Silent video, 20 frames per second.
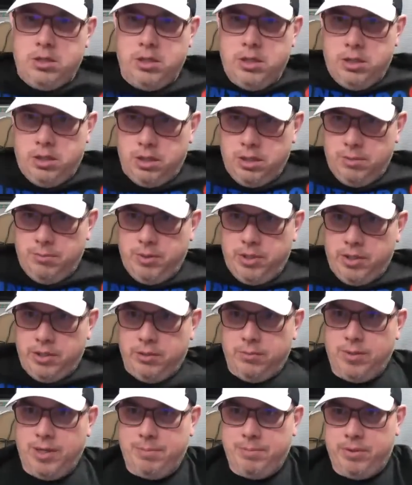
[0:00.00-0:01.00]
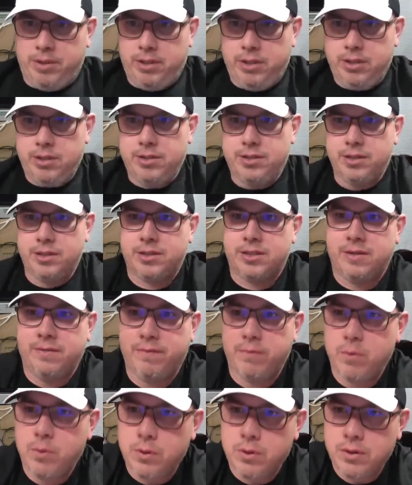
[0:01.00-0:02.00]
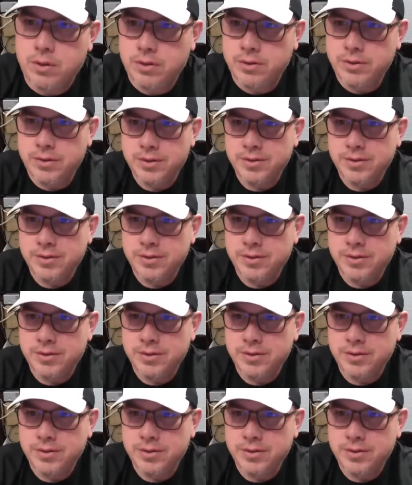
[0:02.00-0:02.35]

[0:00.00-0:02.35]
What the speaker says: Yeah, buddy. Repping the N64.